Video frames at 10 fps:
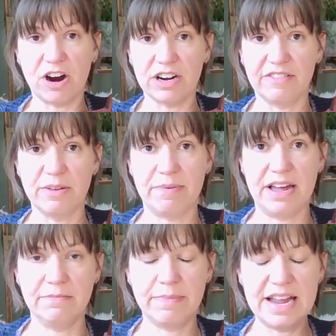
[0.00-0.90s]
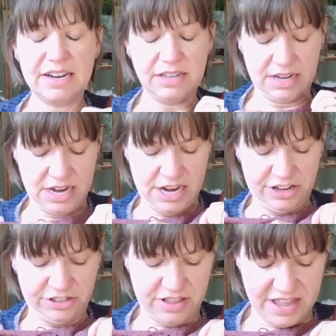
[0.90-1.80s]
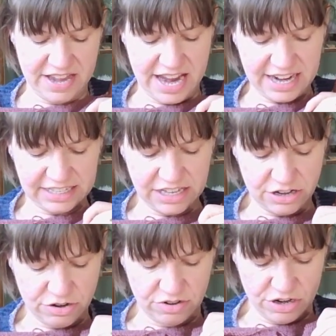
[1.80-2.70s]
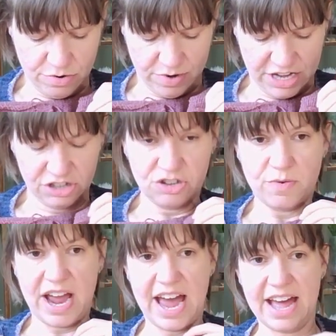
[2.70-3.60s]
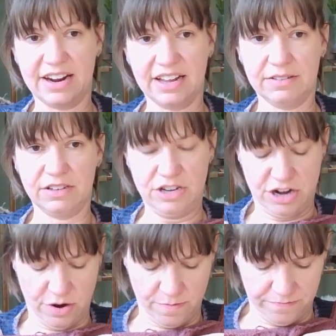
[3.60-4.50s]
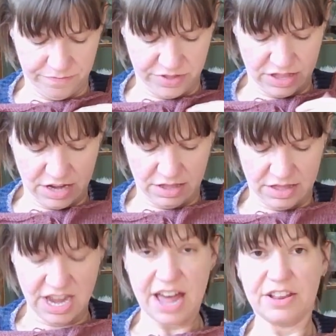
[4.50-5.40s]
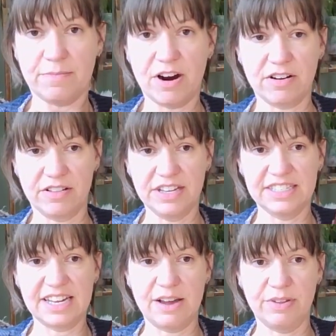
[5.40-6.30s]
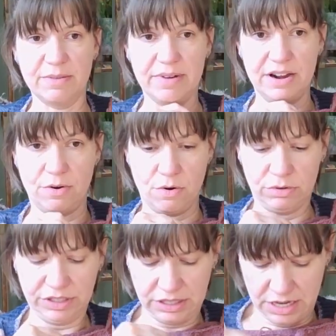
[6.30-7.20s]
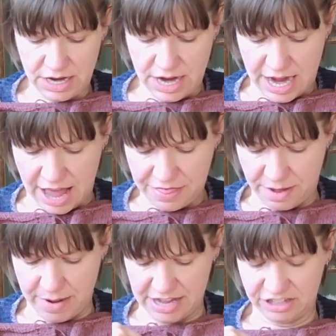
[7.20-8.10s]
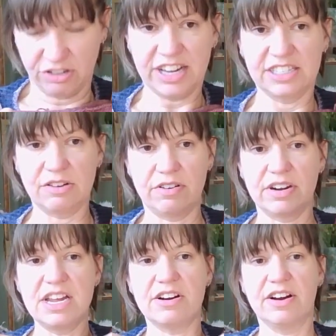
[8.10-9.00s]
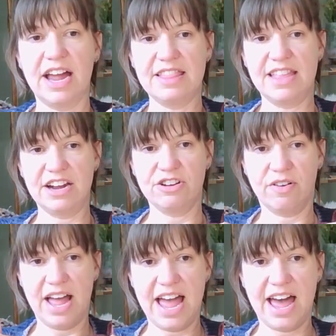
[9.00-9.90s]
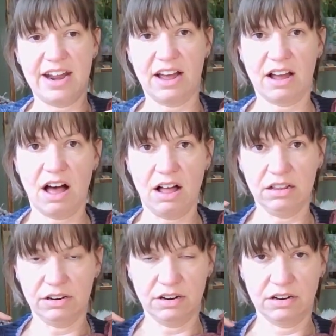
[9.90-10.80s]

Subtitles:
of the button band. So then the next thing you do is you add, the other part on this side with the buttonholes. The buttons will get sewn on here, and then you'll add a collar,